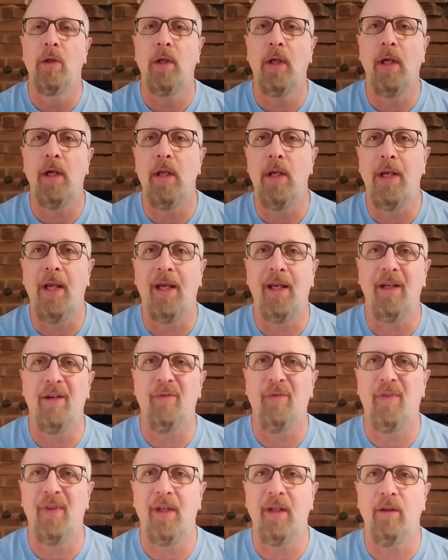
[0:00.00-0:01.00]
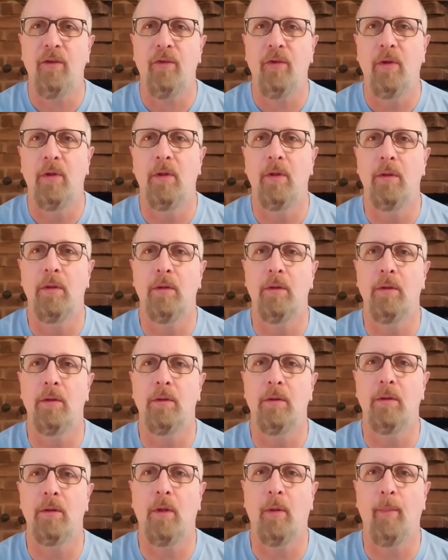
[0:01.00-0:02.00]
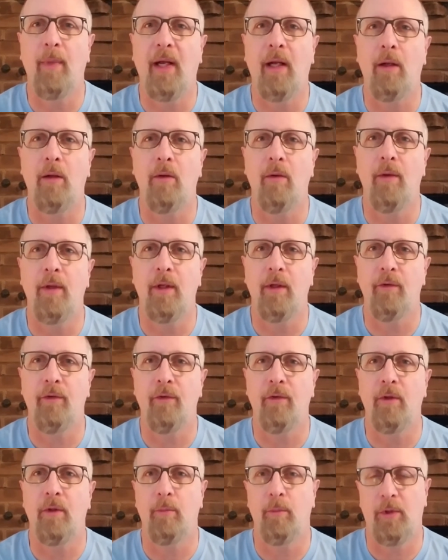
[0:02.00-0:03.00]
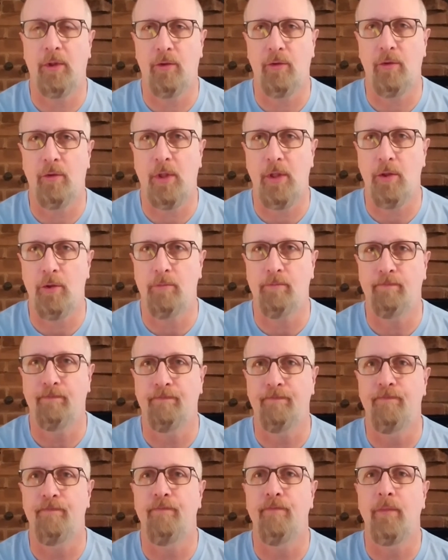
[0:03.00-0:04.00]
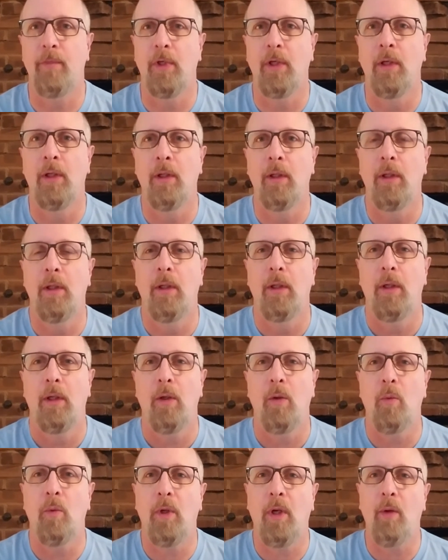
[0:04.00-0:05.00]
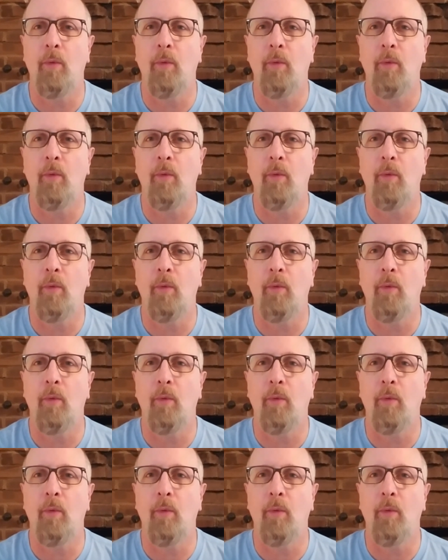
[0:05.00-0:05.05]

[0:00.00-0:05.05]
any negative things about this administration. What